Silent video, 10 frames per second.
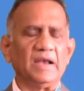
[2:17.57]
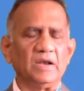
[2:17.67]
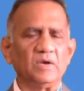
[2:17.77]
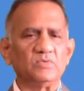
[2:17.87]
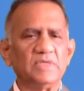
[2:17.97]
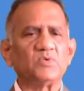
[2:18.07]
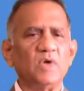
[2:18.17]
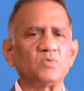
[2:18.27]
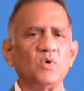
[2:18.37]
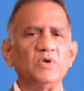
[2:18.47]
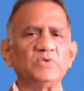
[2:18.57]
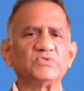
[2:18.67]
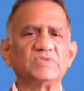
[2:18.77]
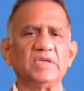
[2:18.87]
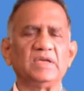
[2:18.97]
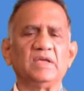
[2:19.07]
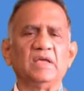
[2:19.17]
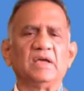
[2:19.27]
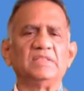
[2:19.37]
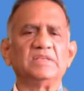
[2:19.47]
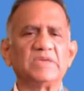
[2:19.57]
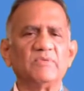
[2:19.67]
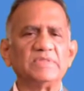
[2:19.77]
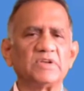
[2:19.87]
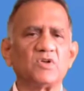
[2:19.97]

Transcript: and that we are going to see in the 7th